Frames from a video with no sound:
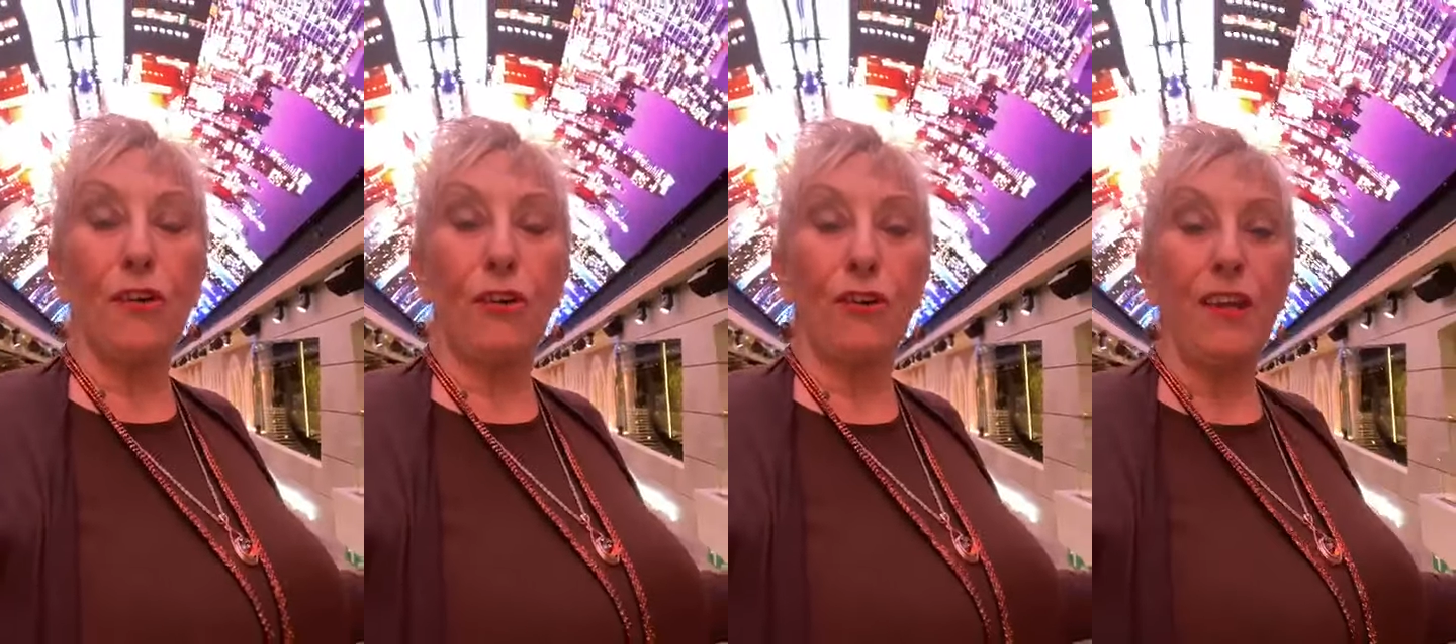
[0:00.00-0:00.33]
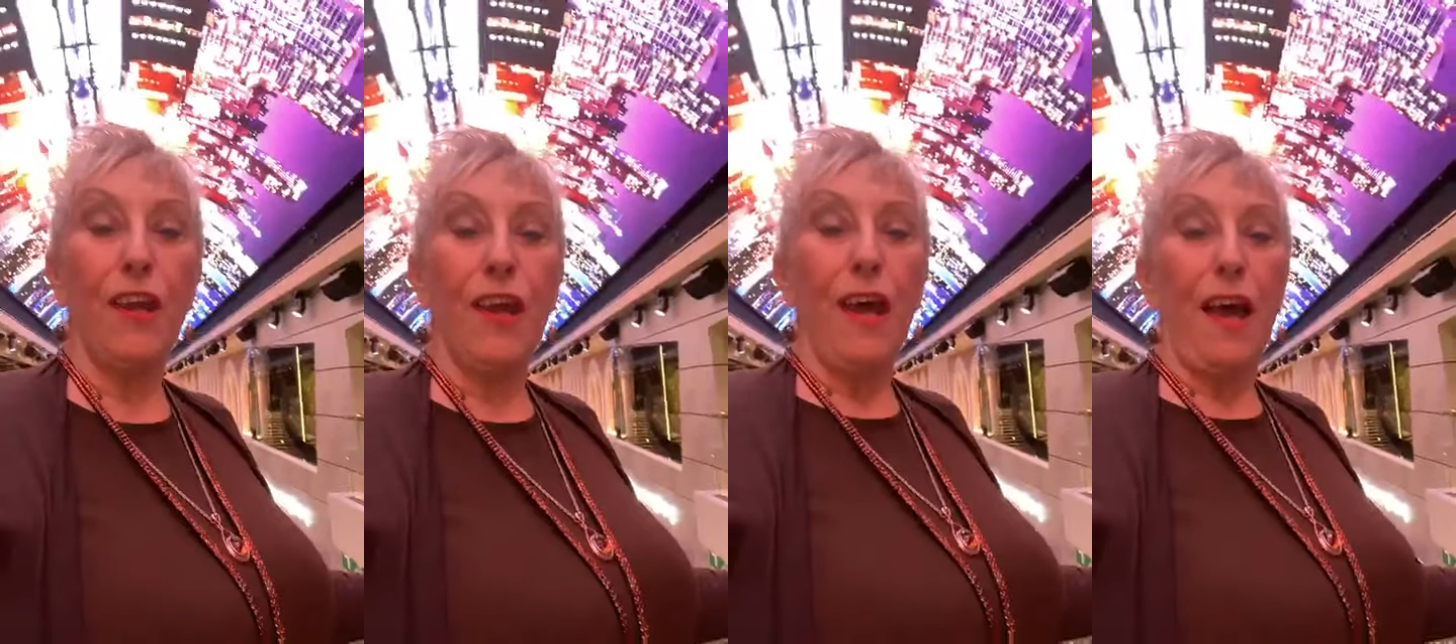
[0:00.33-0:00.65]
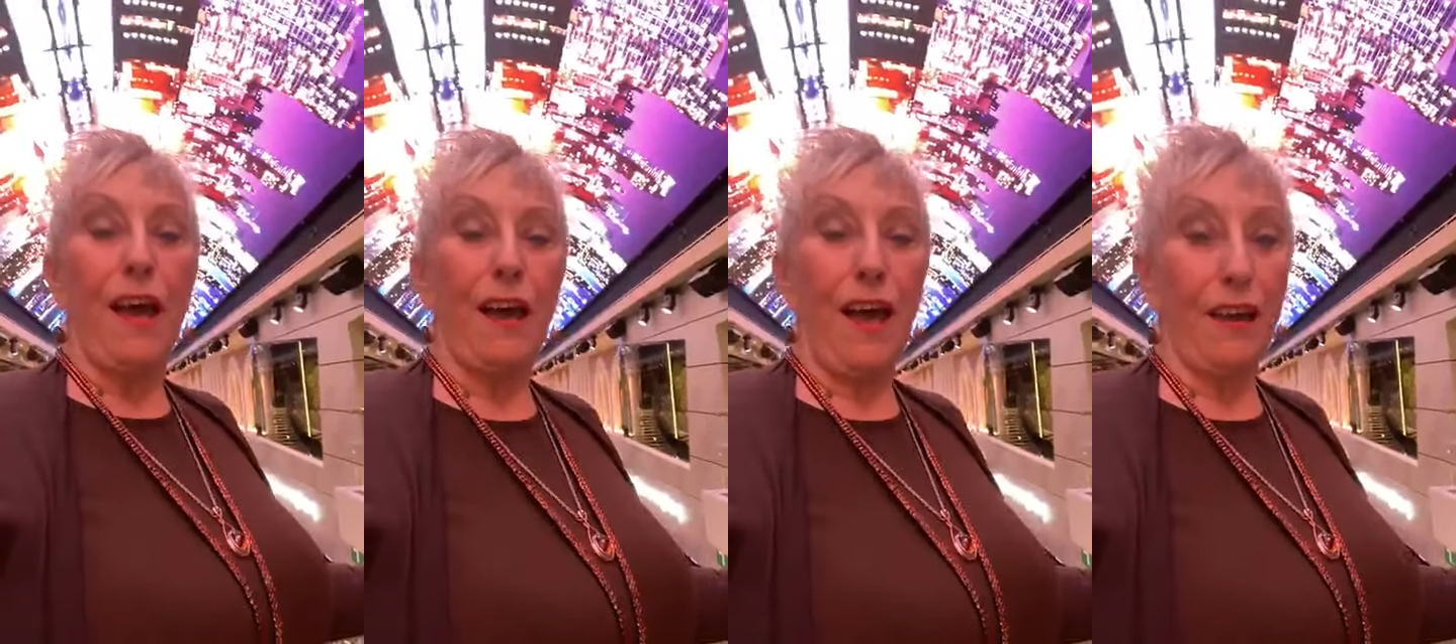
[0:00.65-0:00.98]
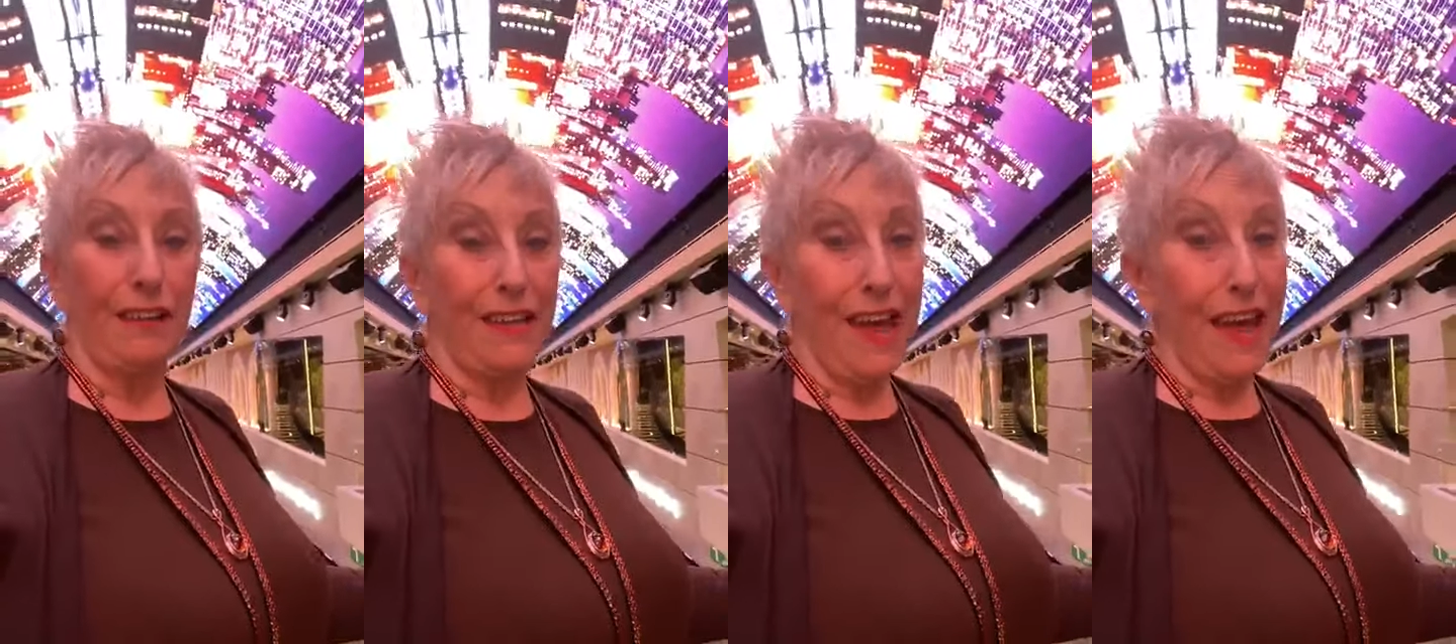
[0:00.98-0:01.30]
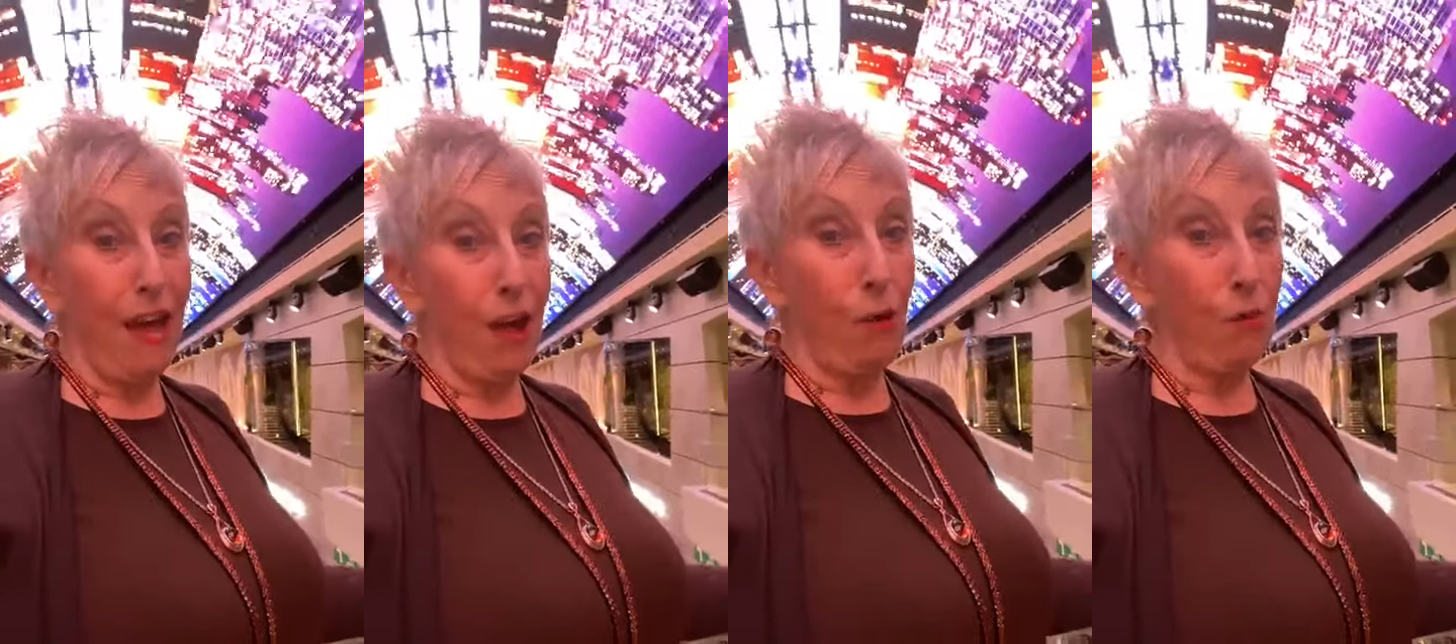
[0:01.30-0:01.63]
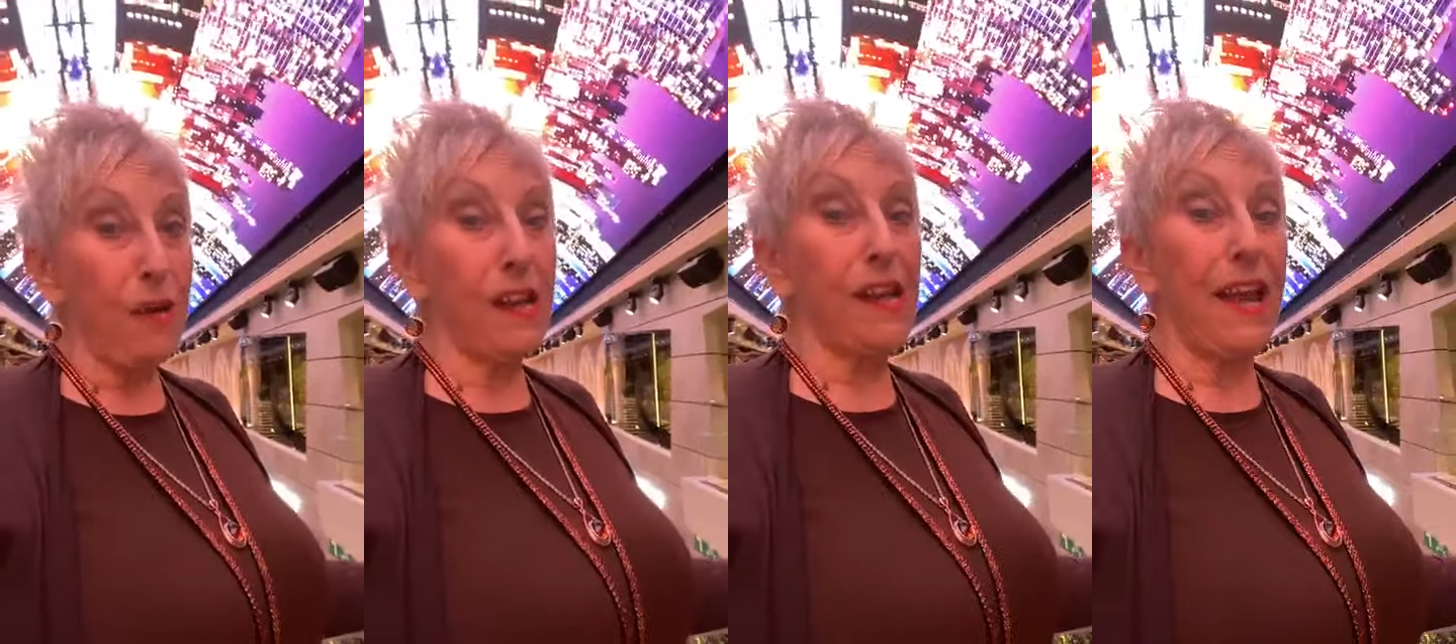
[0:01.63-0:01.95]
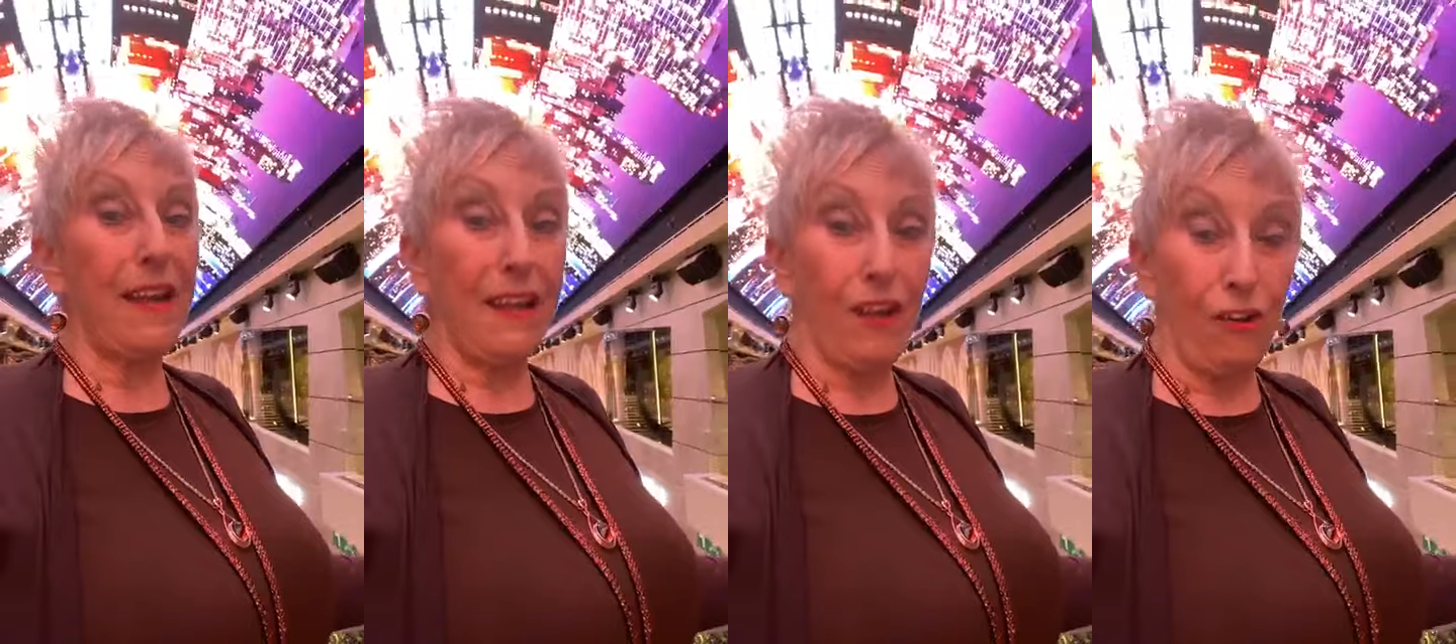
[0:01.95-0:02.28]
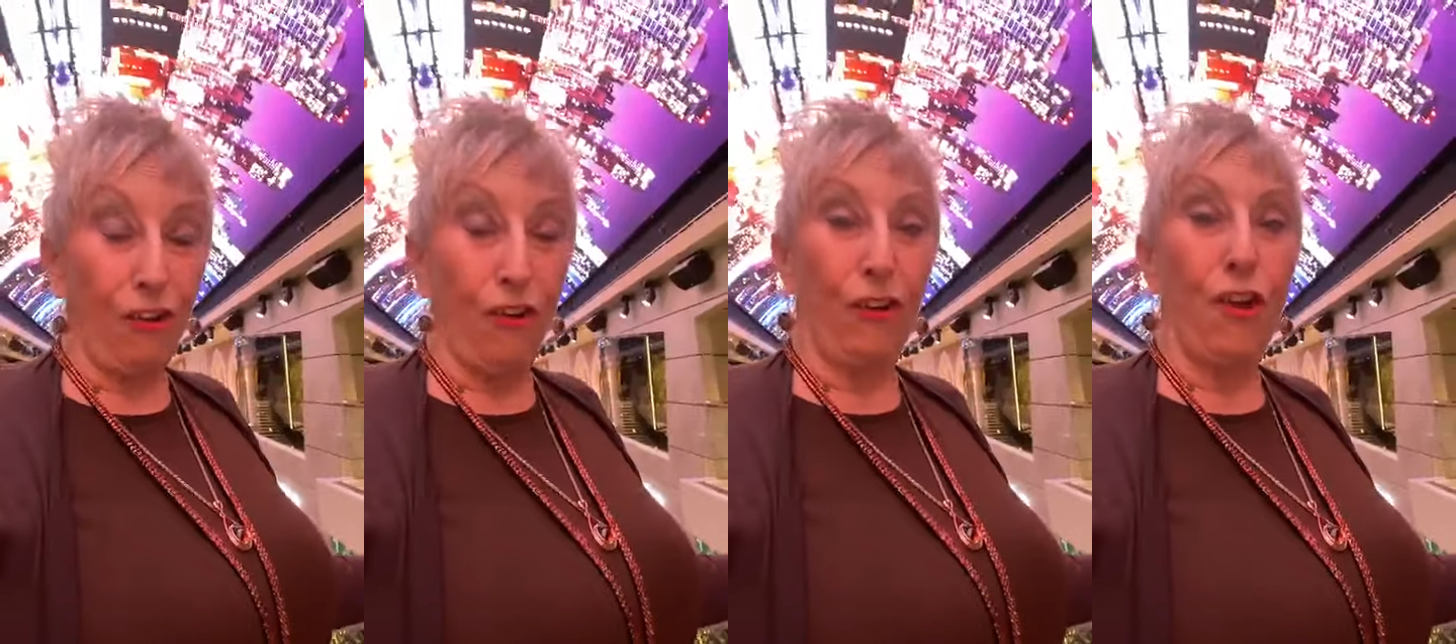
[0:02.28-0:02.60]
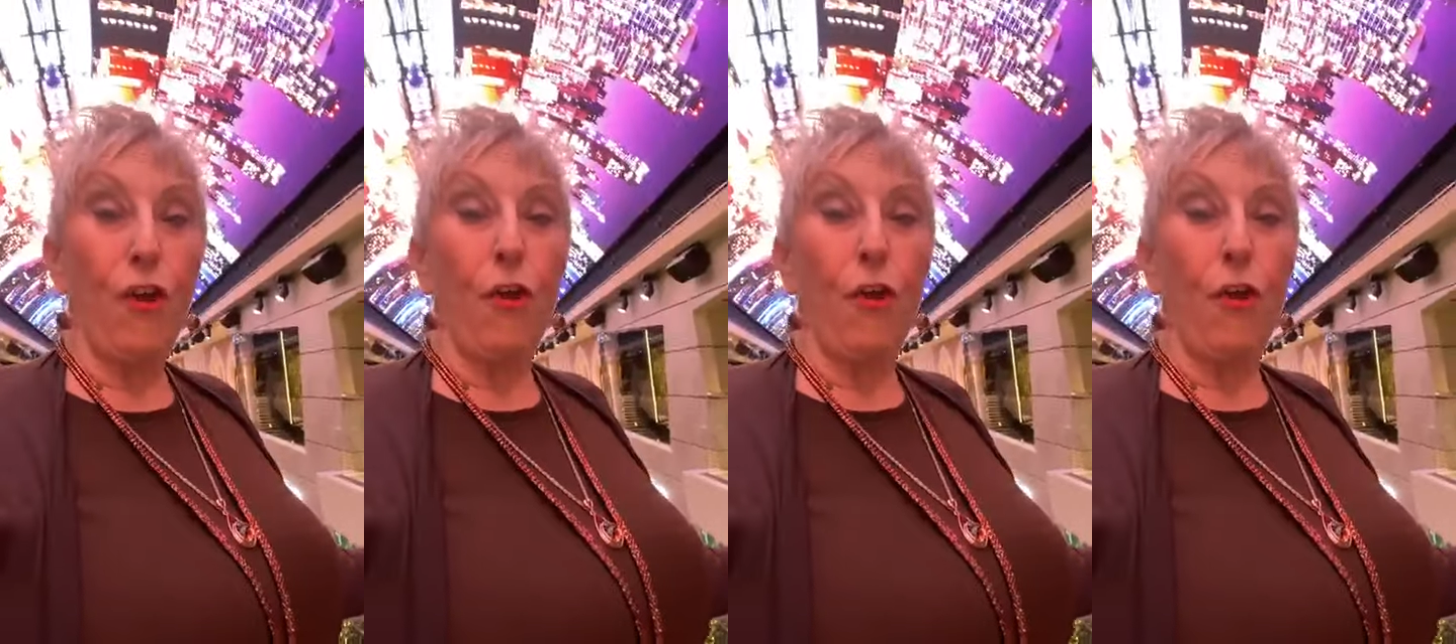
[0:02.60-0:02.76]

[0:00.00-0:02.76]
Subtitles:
on how we're getting on